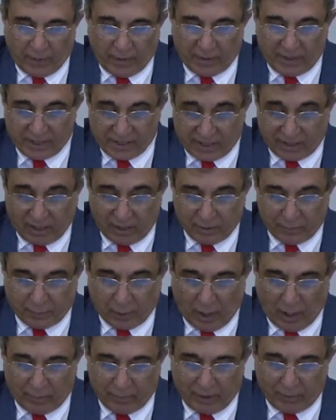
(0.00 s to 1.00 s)
The second
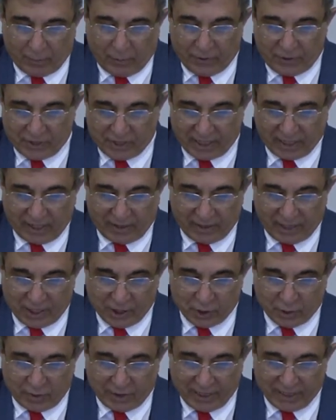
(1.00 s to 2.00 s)
problem or second
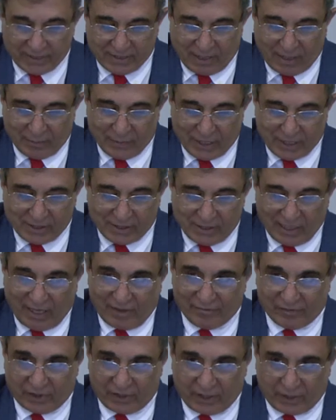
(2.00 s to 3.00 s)
issue in Islam is
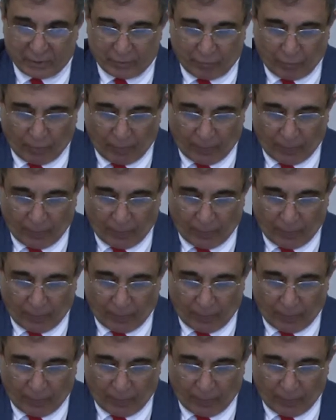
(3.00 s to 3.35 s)
slavery.